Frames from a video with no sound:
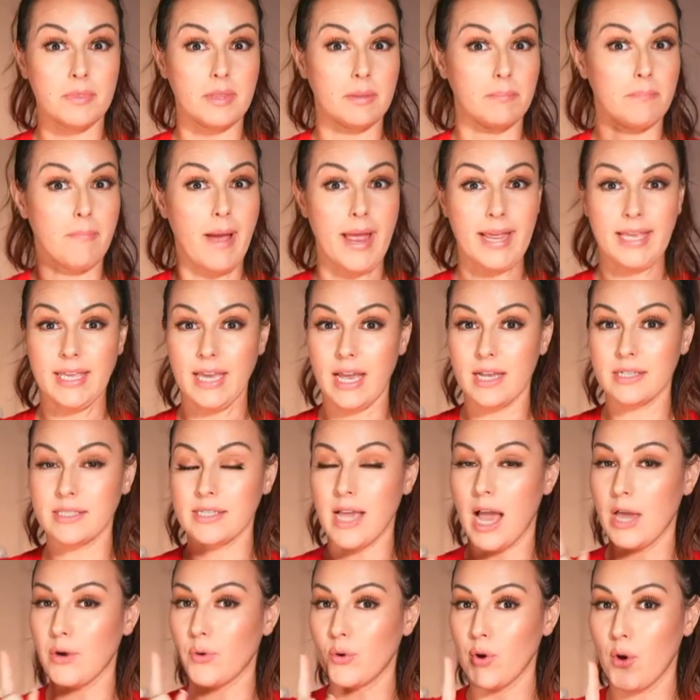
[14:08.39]
My guess,
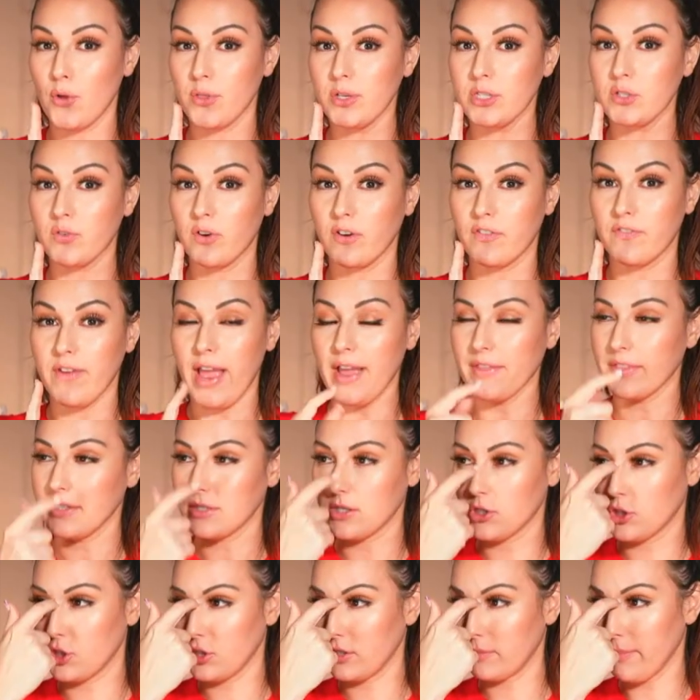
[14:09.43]
I don't know this for a fact, this
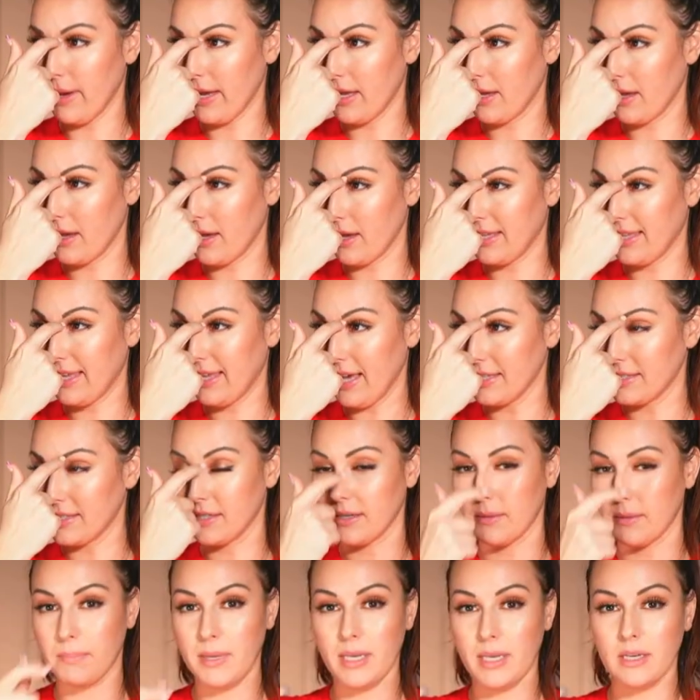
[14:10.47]
is just my guess and
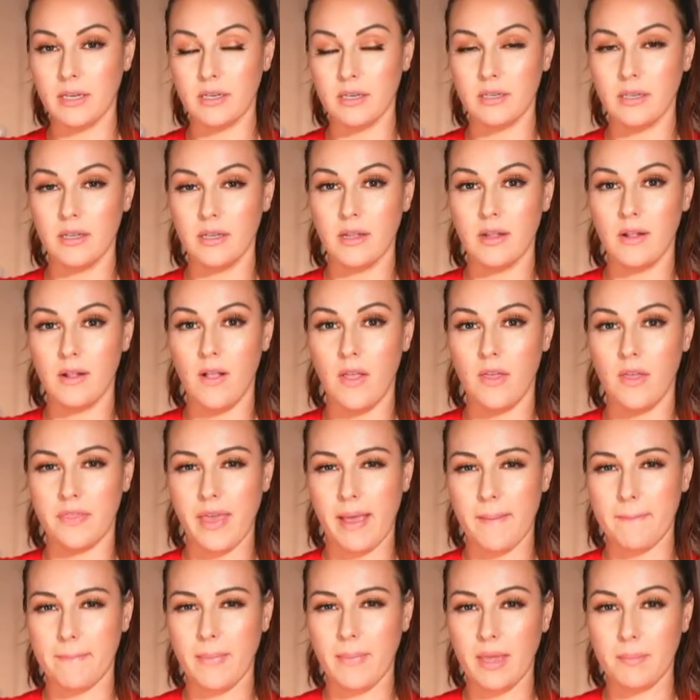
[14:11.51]
opinion,
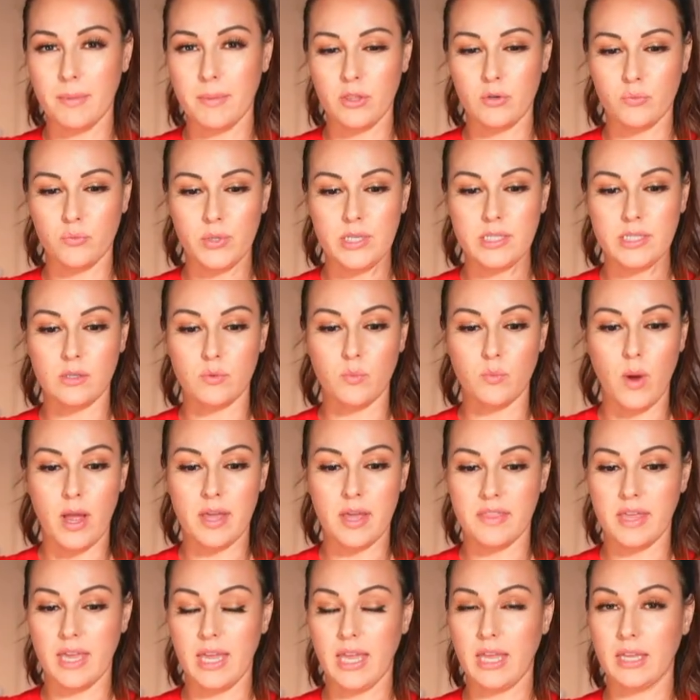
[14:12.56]
that may be the reason why
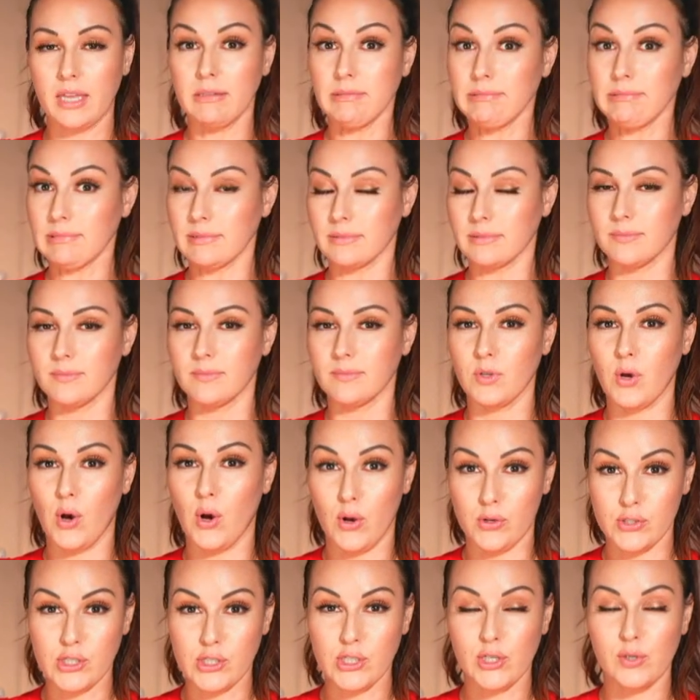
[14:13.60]
they
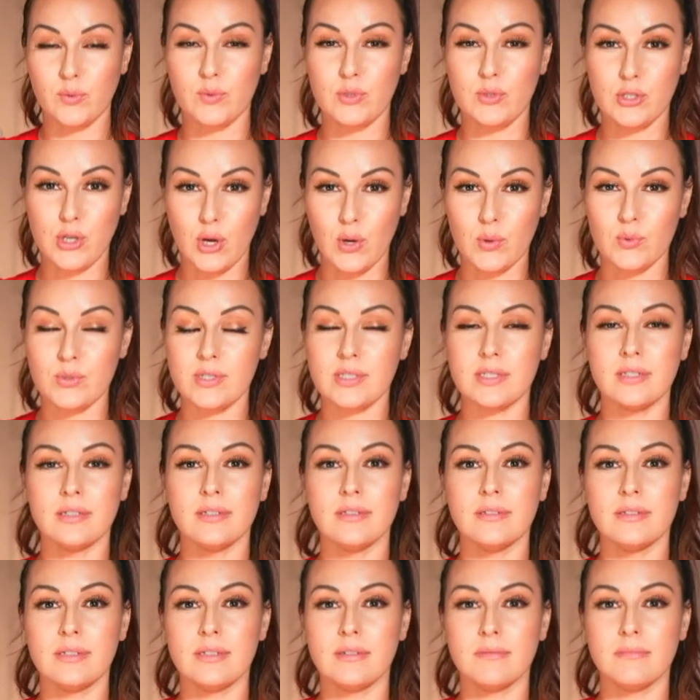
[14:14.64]
also don't,
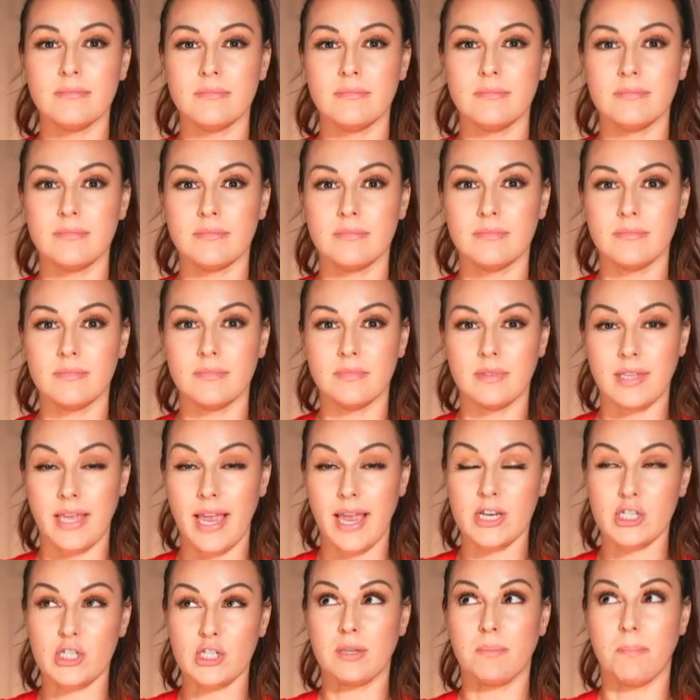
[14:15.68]
they
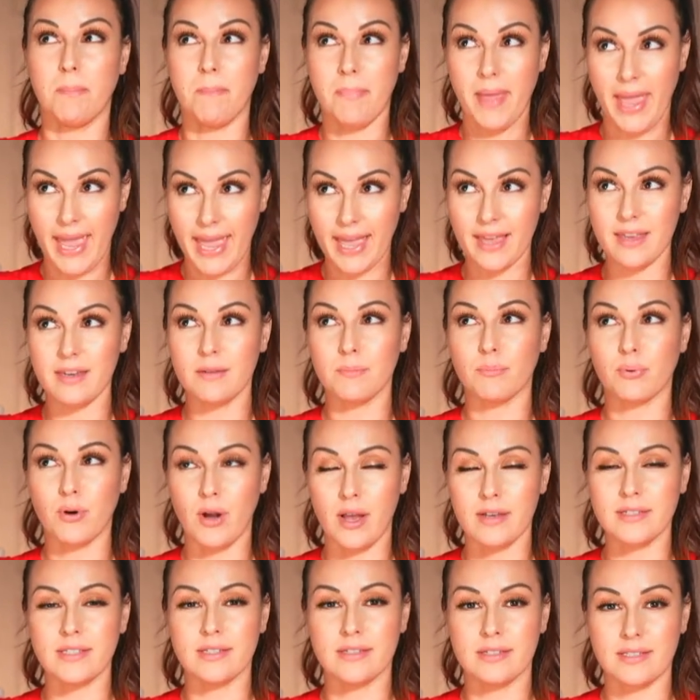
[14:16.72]
actually ban
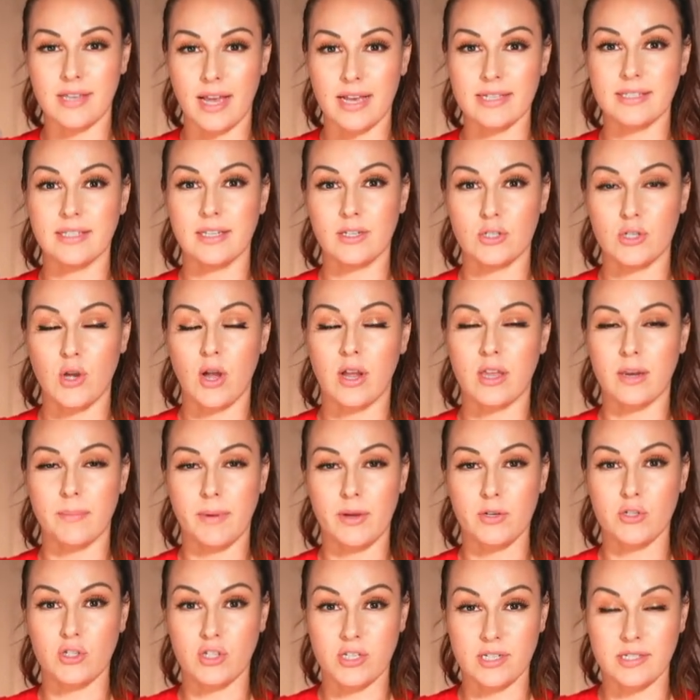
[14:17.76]
proselytizing and talking
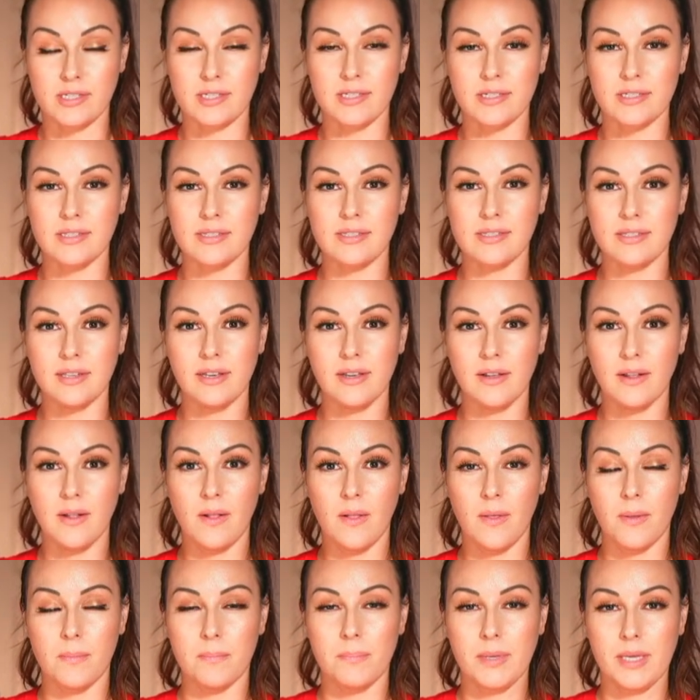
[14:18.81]
about Jesus
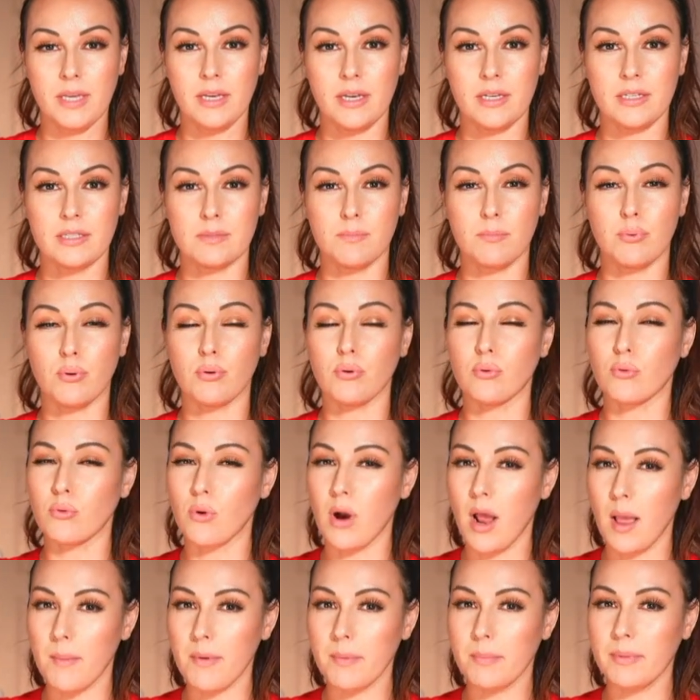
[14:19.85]
because
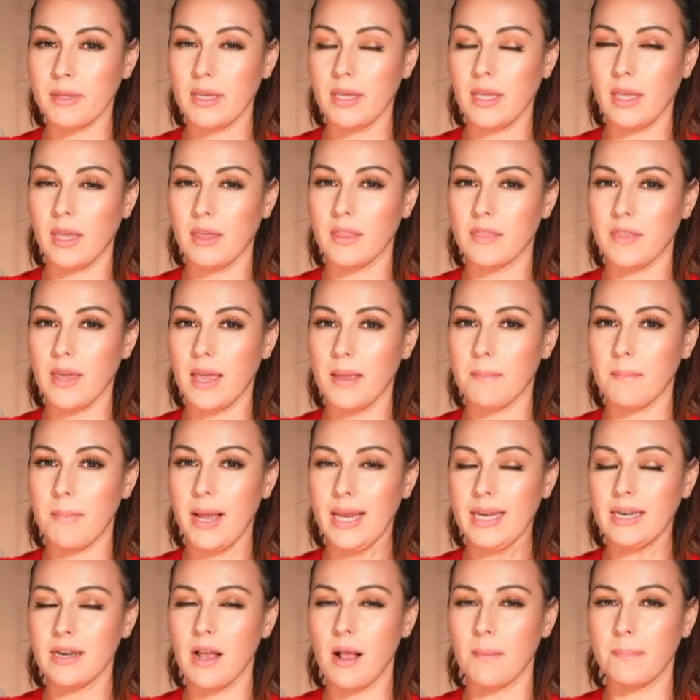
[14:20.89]
probably they
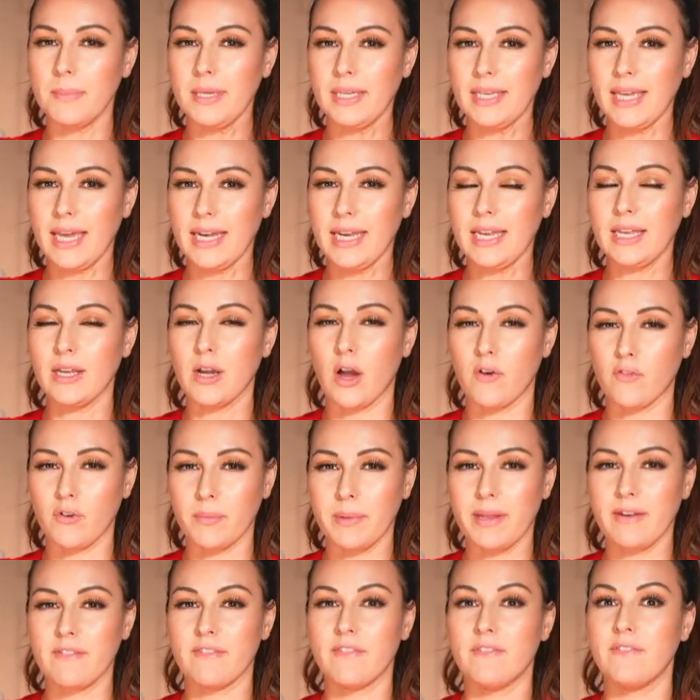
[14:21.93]
might not be getting
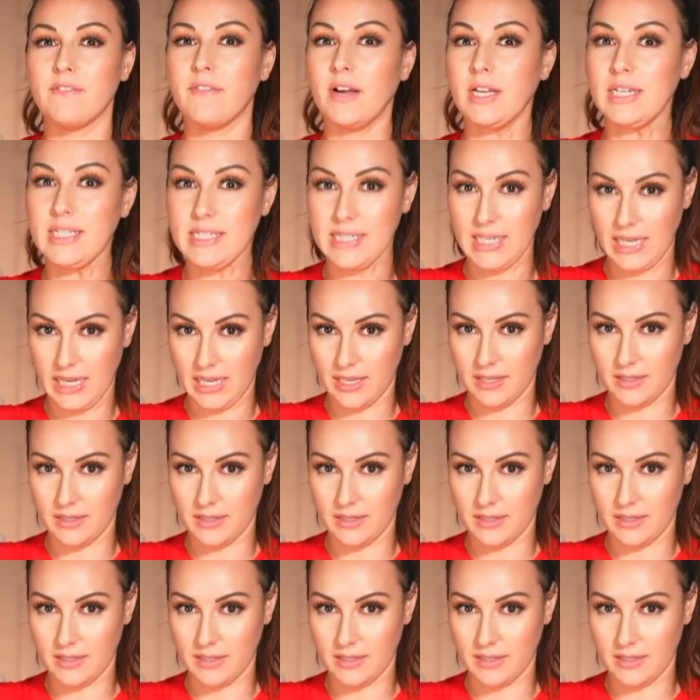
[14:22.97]
government funding